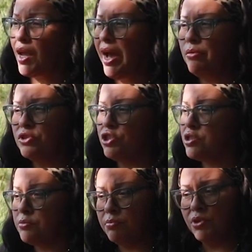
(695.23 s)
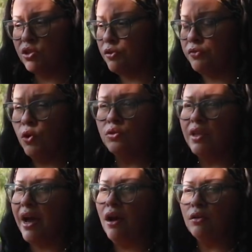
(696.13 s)
I would just put the phone
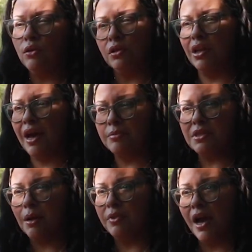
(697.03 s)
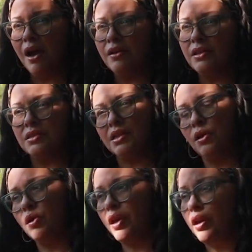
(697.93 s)
down or the laptop down and say,
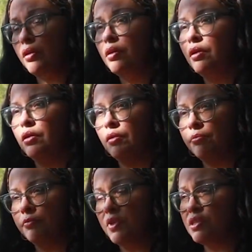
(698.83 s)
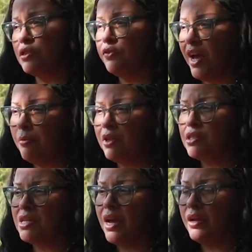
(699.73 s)
okay, this is
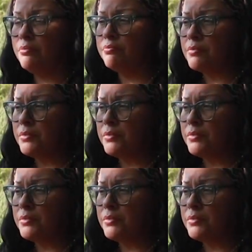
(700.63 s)
family time.